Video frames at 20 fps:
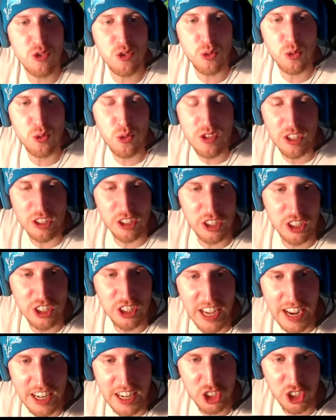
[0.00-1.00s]

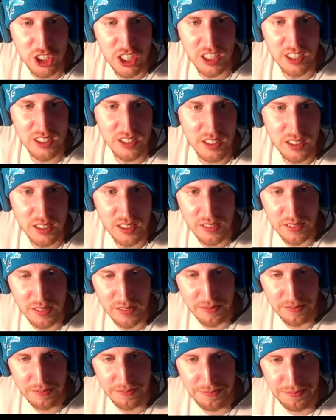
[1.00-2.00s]
44 and 63 to the
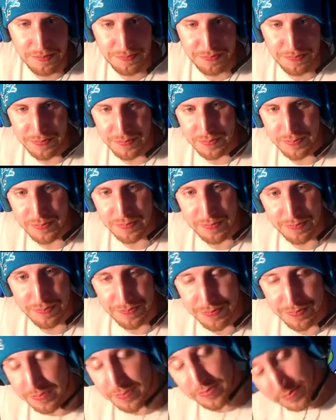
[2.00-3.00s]
top. Yeah.
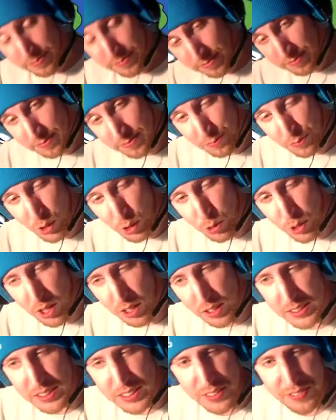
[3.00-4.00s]

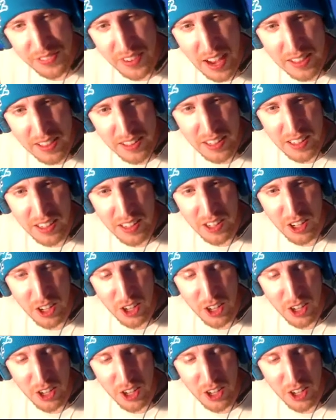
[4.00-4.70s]
Really? Is he finally?